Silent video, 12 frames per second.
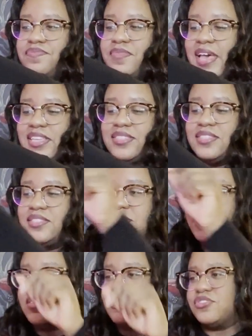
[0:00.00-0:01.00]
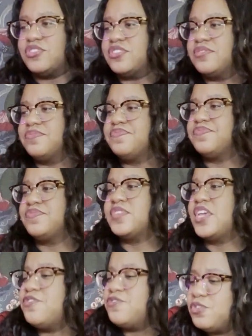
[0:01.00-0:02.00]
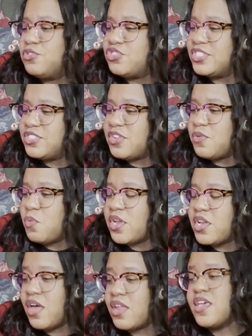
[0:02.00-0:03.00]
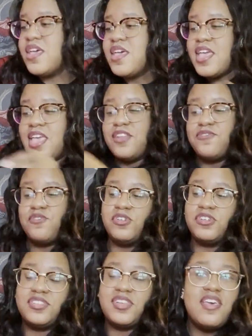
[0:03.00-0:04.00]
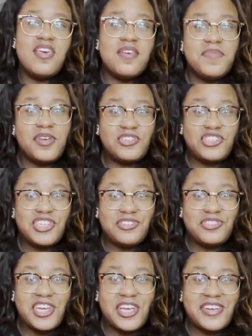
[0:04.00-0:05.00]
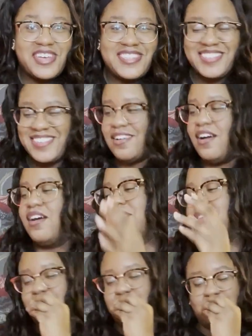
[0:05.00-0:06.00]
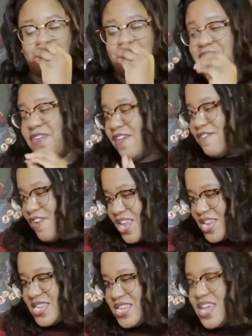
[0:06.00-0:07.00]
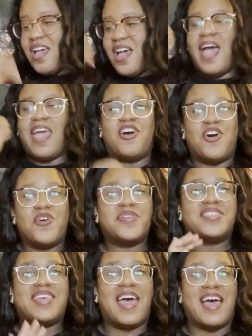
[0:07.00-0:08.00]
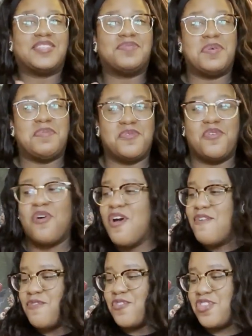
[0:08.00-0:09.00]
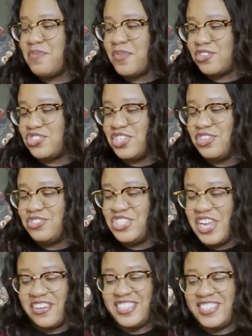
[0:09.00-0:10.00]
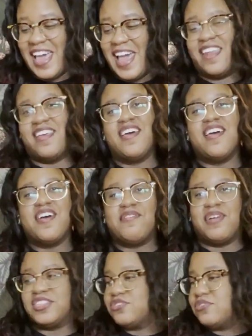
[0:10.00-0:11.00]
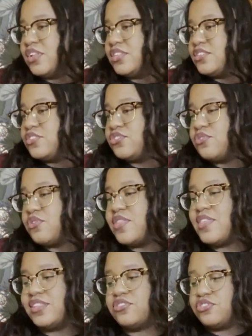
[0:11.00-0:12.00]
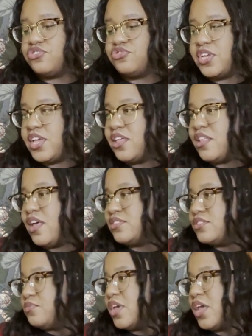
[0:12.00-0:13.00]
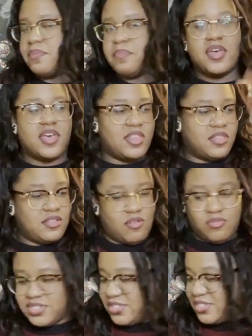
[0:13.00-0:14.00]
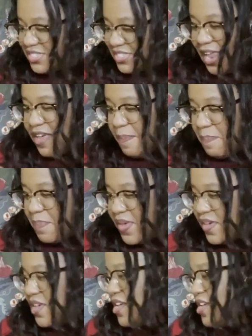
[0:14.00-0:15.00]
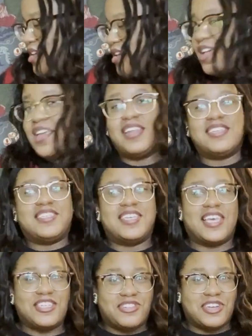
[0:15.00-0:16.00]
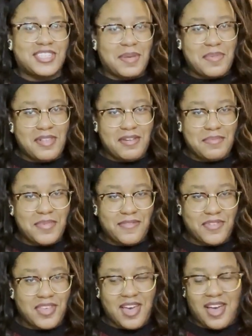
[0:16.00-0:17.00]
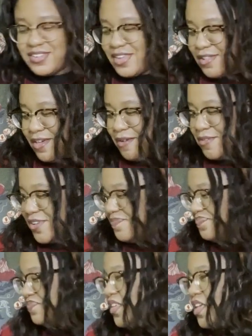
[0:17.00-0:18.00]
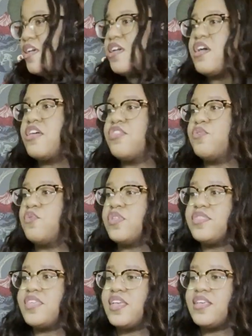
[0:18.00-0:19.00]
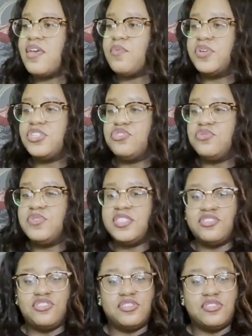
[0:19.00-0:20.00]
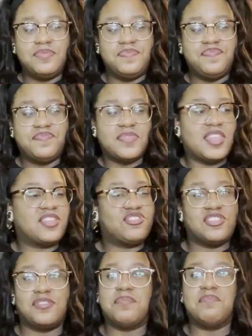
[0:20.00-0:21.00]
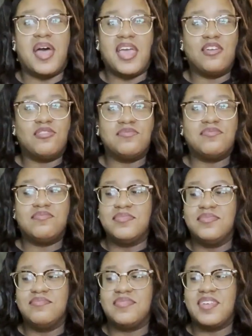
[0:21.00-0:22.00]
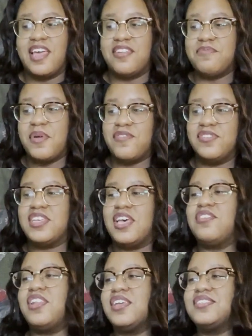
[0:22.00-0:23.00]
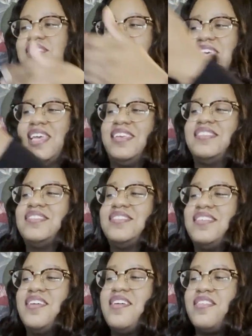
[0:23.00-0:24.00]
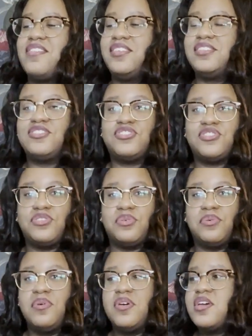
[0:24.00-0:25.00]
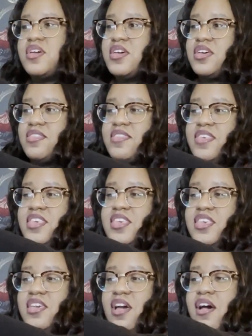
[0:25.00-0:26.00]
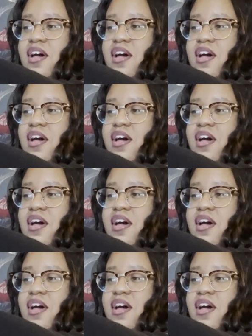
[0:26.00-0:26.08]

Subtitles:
essences or infusions and whatnot. And of course, maraschino cherries. Oh, which are my favorite. I always ask people for their maraschino cherries at restaurants. So, and that's drinking glass, and we got the book and the whole setup. And I did get dressed up a little bit for the cocktail hour. The one thing that we do need to do, that's just my own kind of preference, I would like to taste these two, the